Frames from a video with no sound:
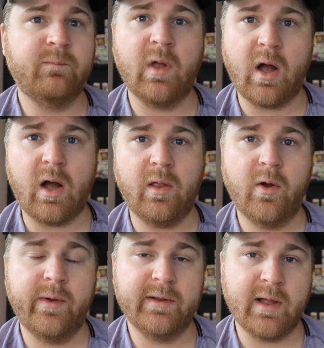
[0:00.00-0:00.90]
the
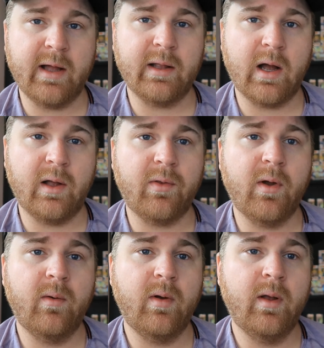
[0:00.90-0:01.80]
hollow and
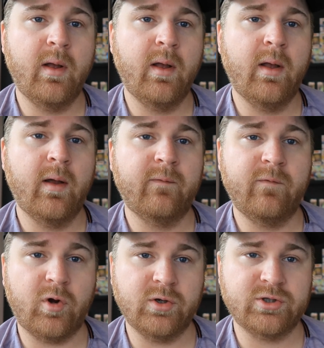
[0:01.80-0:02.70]
non-hollow
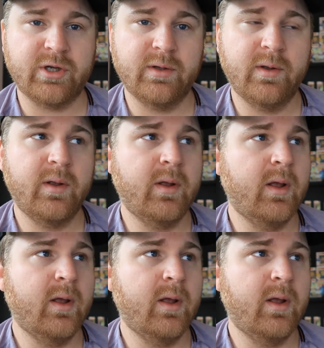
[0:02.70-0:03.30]
version.